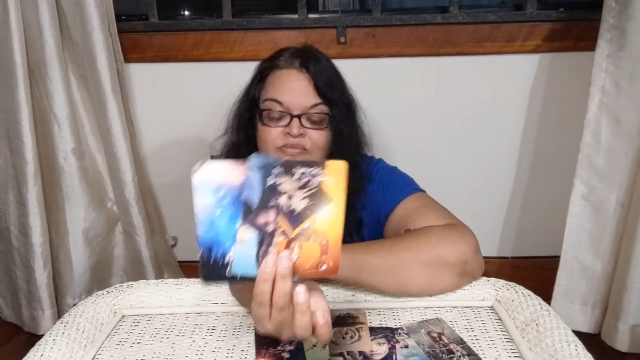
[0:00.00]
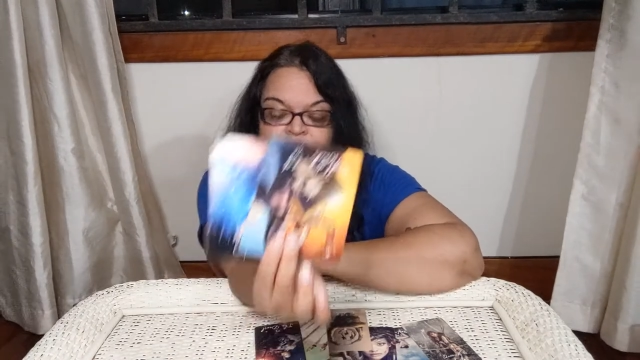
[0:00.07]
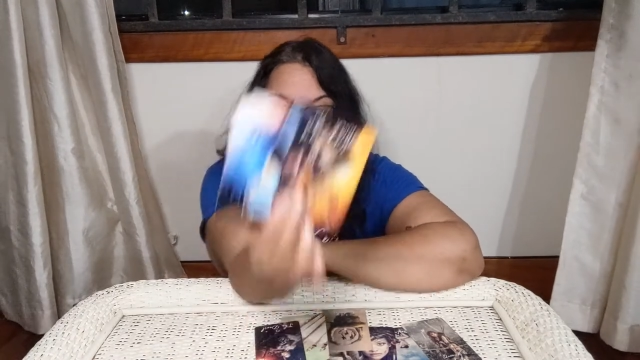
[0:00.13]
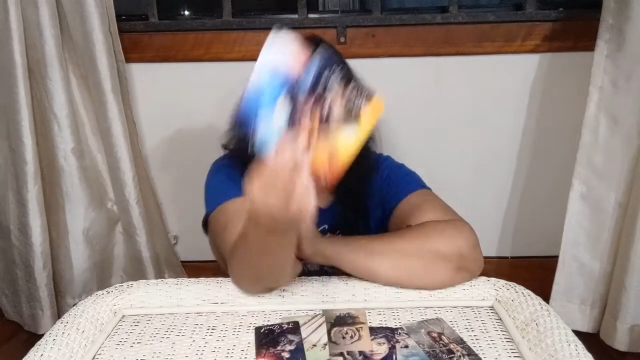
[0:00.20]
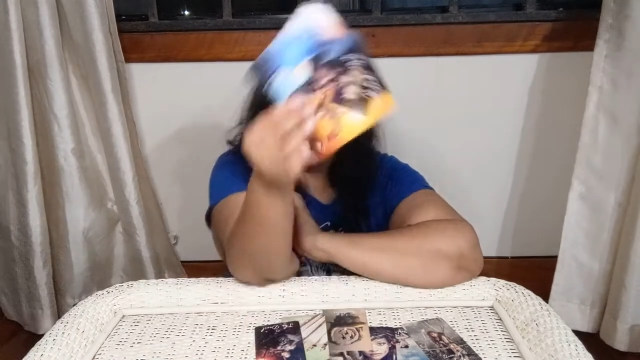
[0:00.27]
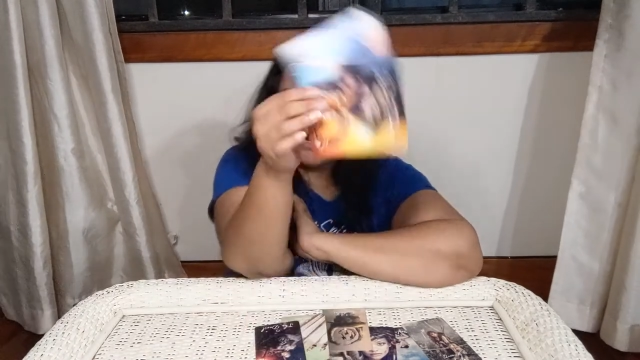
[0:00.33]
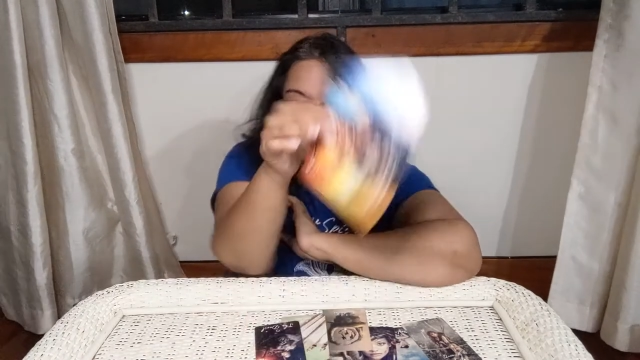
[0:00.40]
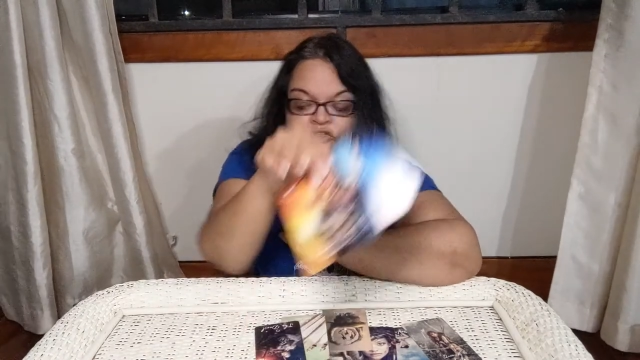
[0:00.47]

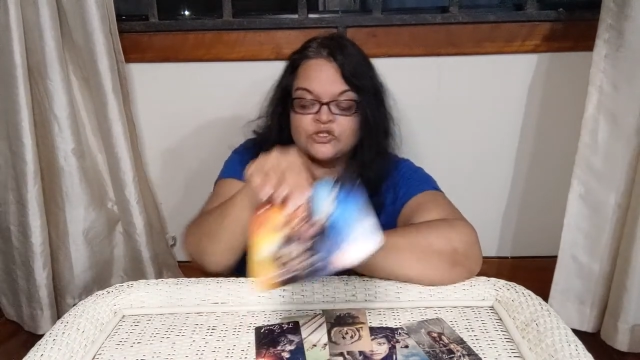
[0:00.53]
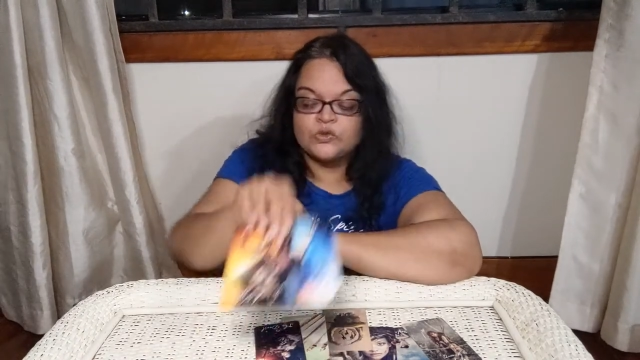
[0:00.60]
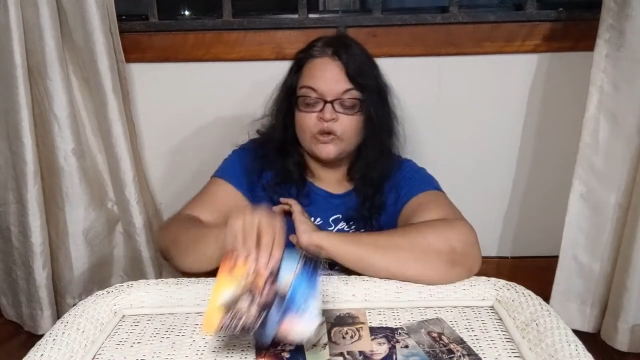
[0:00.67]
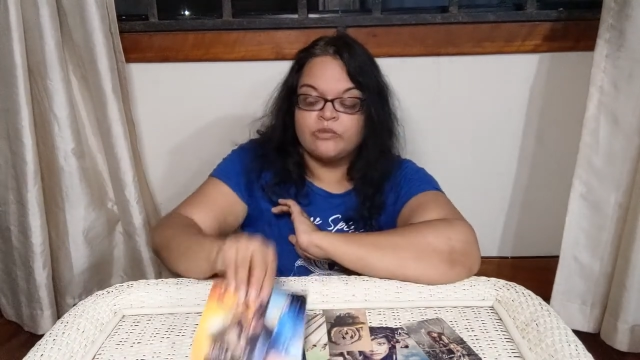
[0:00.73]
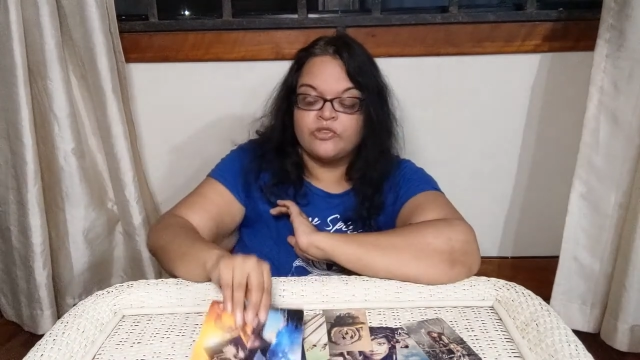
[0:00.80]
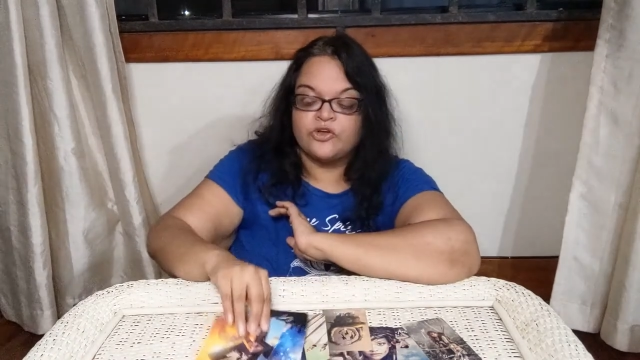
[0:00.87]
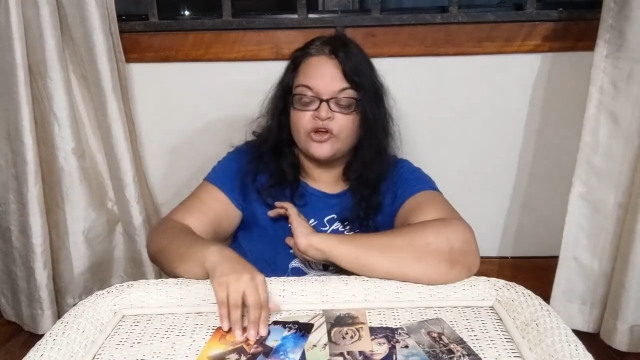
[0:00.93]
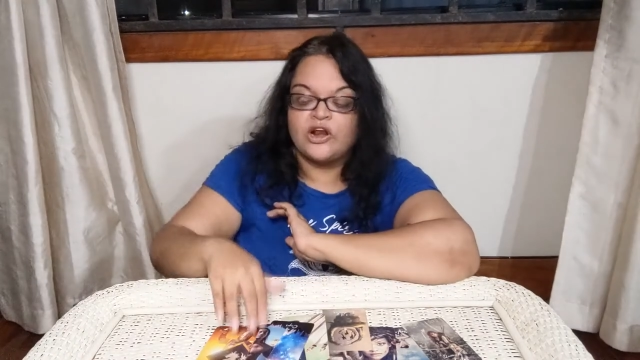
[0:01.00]
They're gonna have to
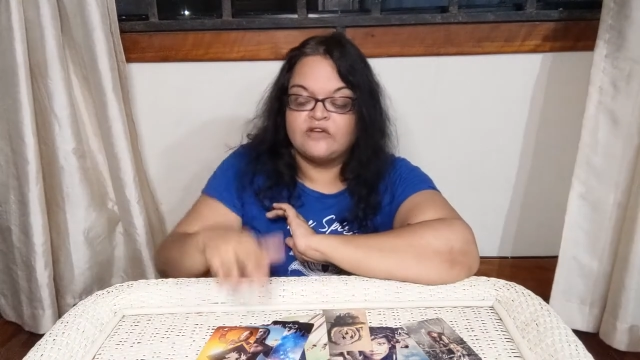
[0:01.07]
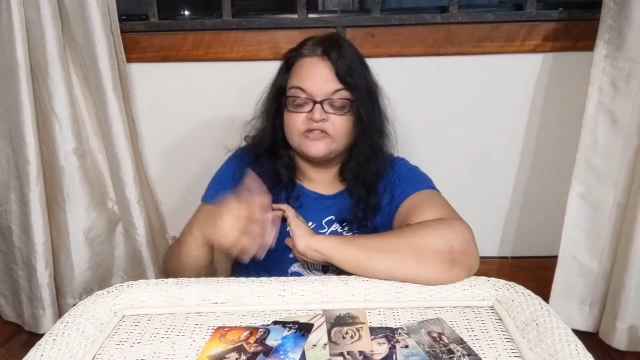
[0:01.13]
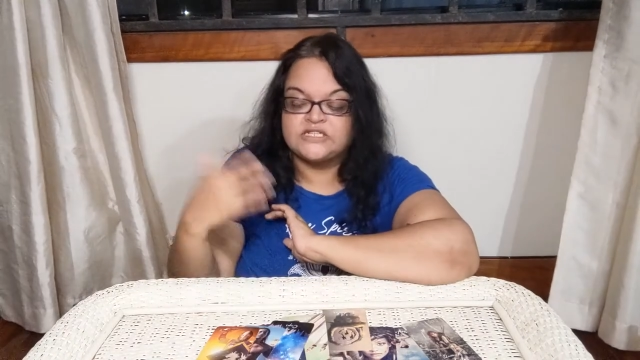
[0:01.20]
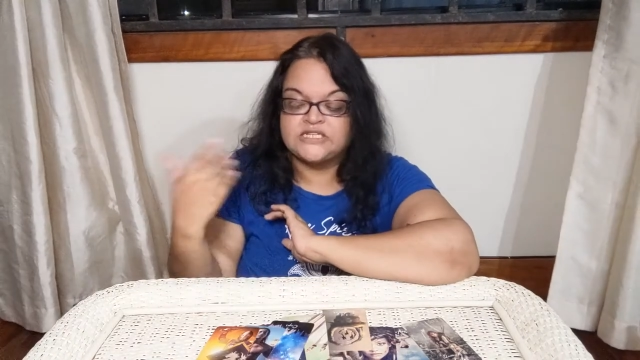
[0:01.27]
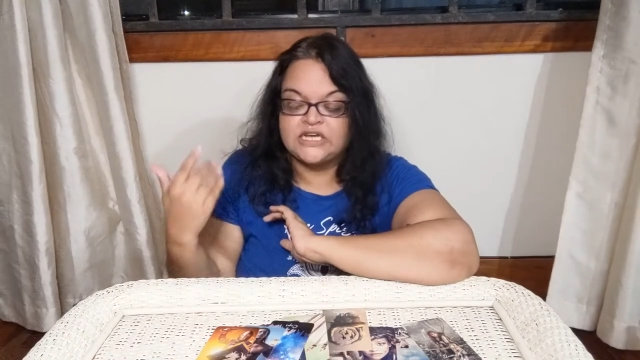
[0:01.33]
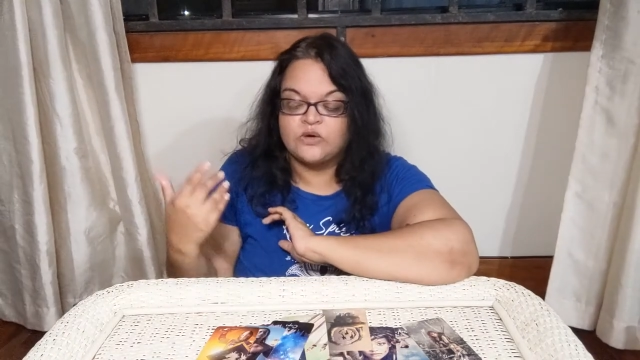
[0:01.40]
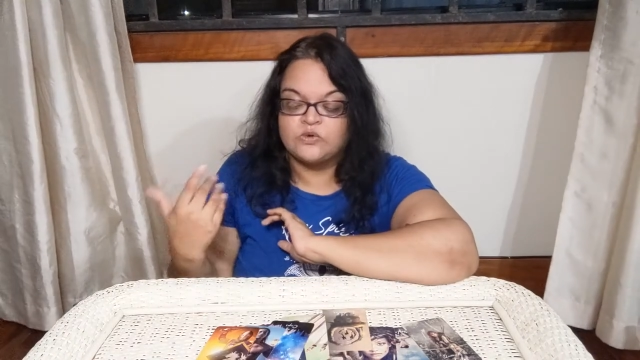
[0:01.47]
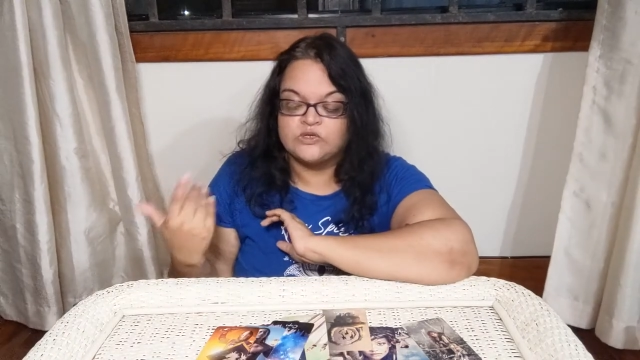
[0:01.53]
swim. They're gonna have
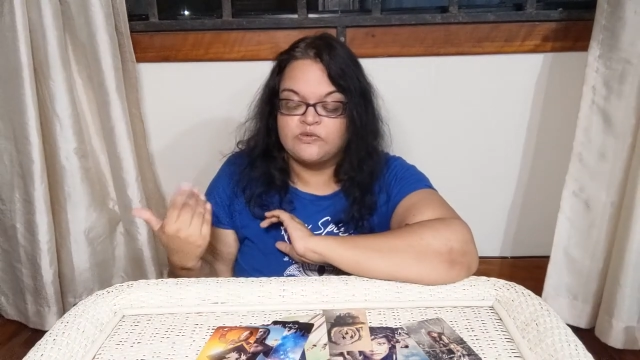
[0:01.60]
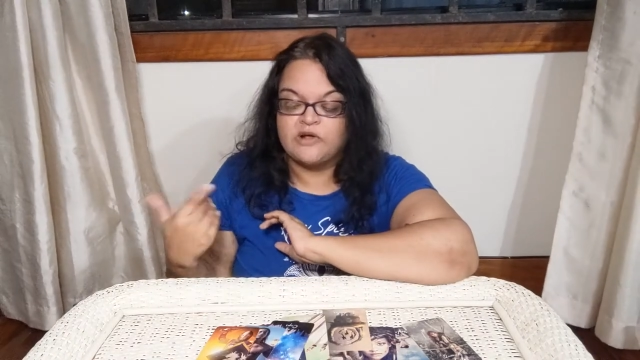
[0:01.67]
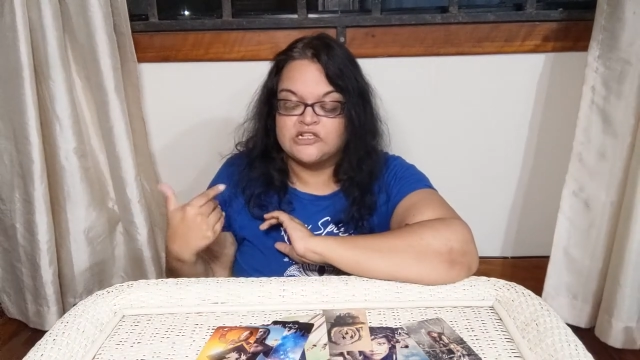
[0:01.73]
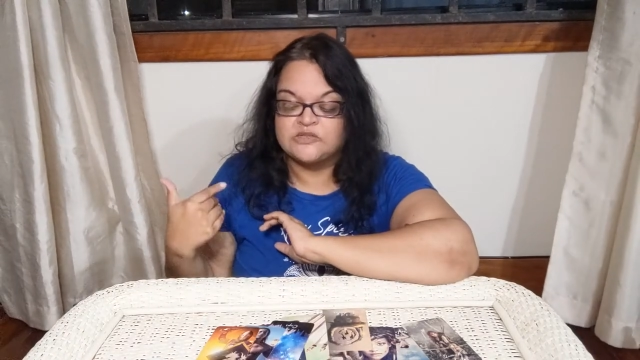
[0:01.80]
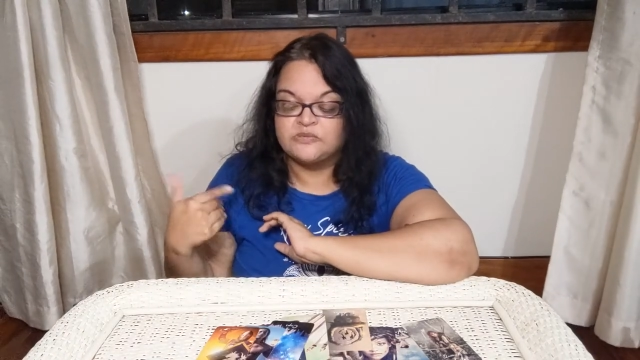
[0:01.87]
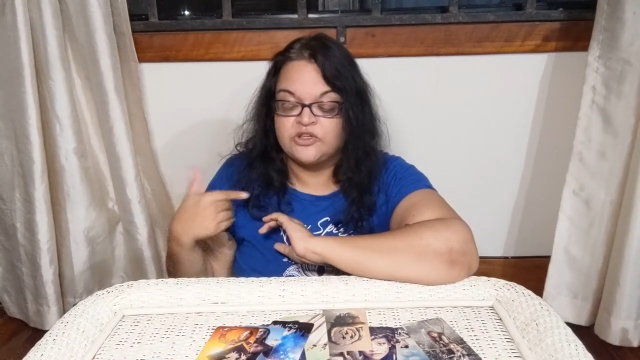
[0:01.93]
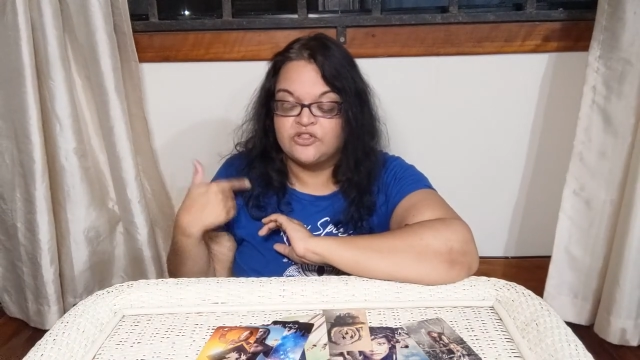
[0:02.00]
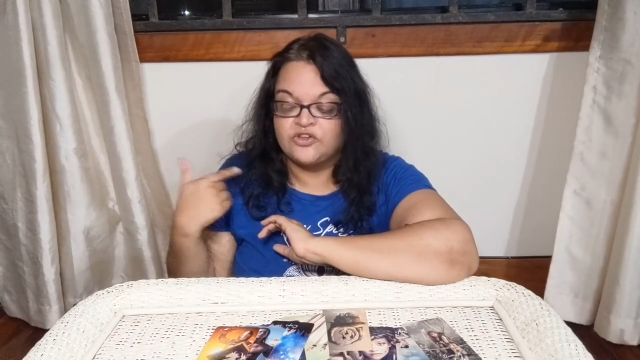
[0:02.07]
to take
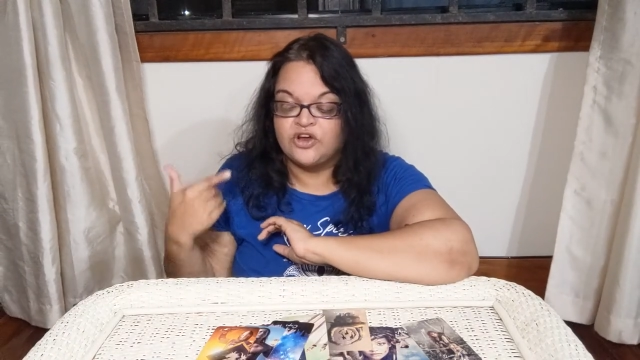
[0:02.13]
responsibility.